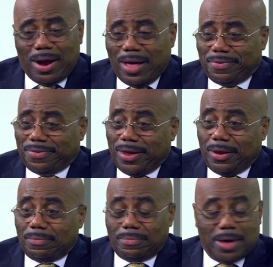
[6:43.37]
I
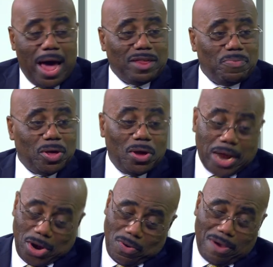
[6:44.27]
said, God has been good.
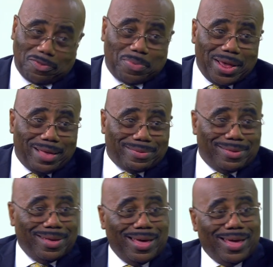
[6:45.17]
I knew I was
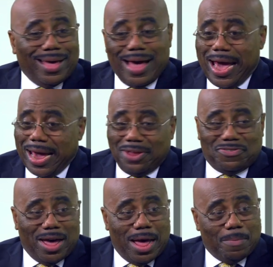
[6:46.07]
blessed. I had a
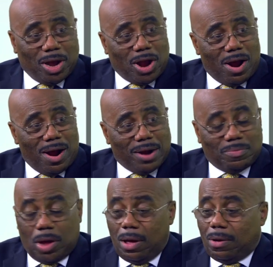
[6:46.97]
job, a car, and
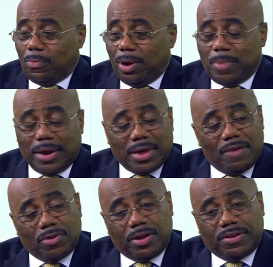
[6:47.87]
we're about to
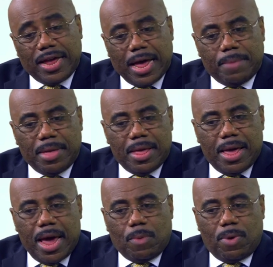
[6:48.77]
have a good time.
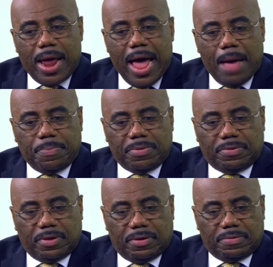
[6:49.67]
And what
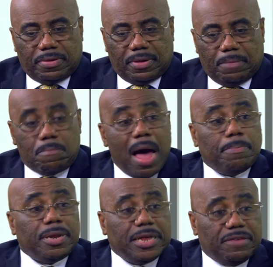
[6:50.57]
happens is, my
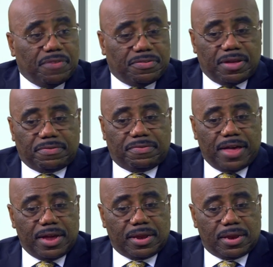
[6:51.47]
belief is that
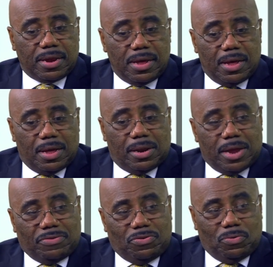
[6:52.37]
Satan
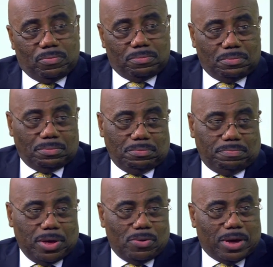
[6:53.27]
lets you
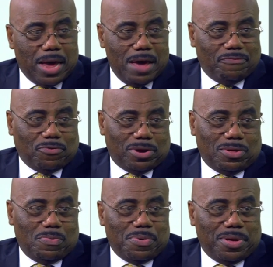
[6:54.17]
be okay for a
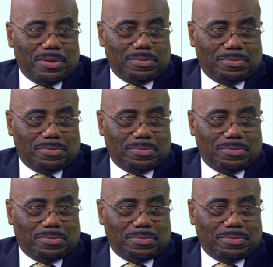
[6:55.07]
little bit.